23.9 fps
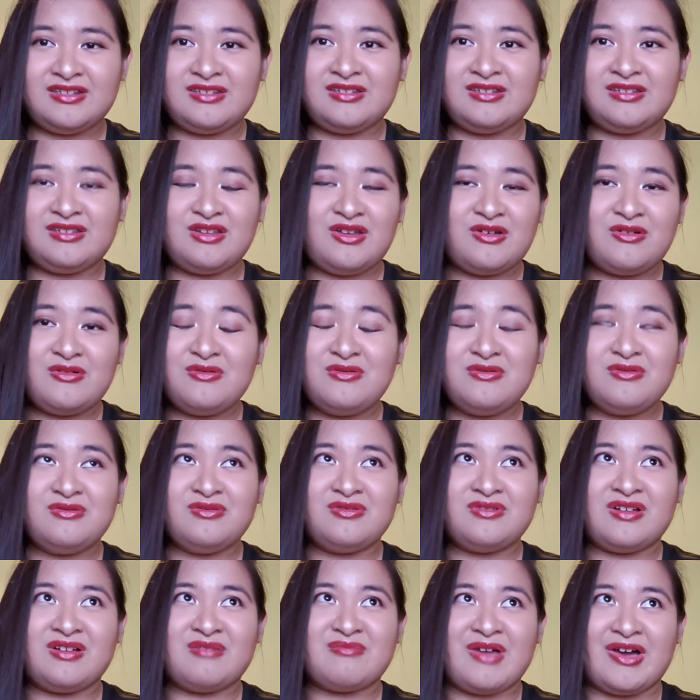
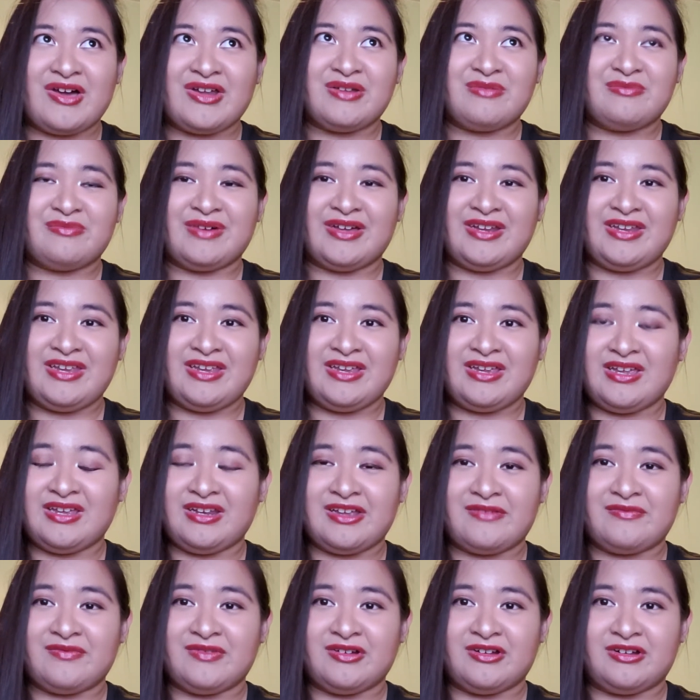no amount of money can
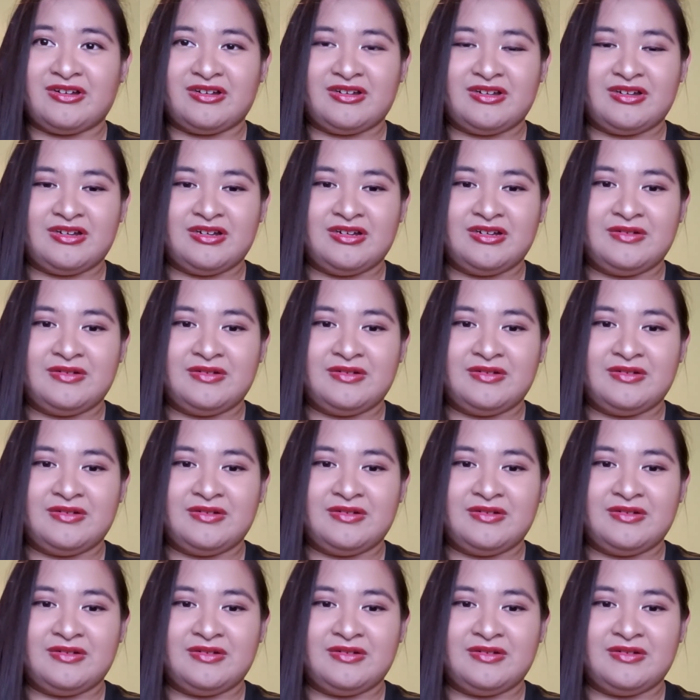ever